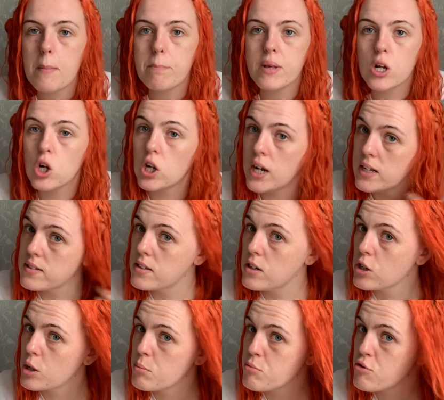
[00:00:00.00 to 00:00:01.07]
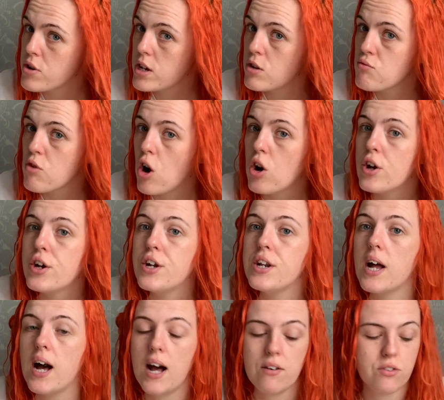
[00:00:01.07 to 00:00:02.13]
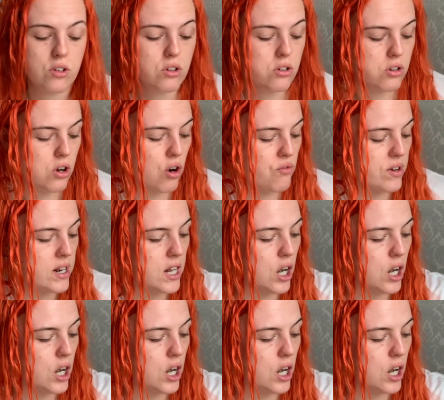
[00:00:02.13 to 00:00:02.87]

My colour's looking pretty rotten. I haven't got really